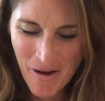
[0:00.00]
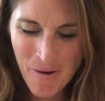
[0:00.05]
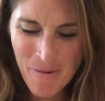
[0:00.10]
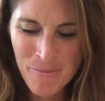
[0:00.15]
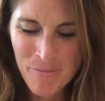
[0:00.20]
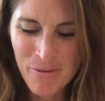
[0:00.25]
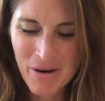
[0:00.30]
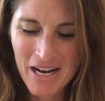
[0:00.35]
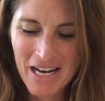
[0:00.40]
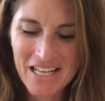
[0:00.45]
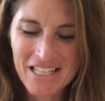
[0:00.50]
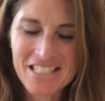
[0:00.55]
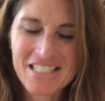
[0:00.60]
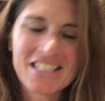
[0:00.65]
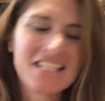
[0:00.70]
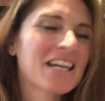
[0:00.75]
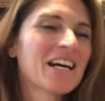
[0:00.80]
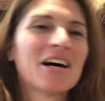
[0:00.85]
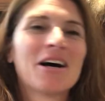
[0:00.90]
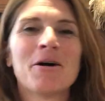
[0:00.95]
But
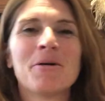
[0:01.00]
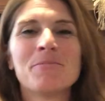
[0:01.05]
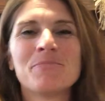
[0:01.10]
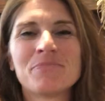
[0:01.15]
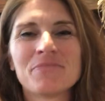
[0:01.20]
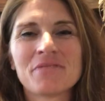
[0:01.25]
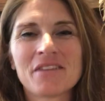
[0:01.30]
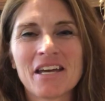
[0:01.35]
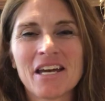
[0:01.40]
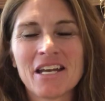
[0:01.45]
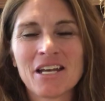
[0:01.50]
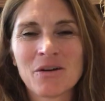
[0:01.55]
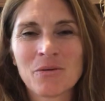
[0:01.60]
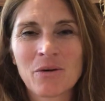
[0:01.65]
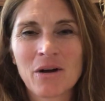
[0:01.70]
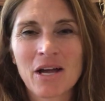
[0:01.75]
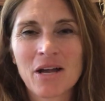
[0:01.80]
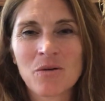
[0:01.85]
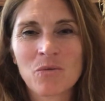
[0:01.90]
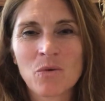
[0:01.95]

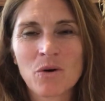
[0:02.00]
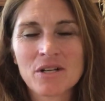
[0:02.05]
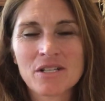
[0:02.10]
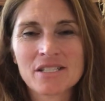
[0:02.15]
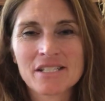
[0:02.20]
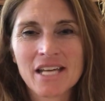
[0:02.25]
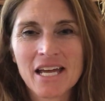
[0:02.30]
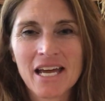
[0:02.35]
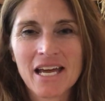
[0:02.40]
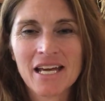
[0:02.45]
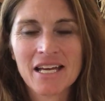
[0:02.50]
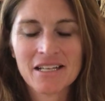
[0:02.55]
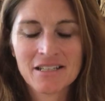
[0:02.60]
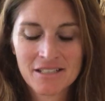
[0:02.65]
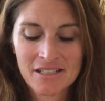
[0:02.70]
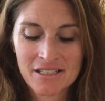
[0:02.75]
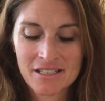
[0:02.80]
anyway, in one day,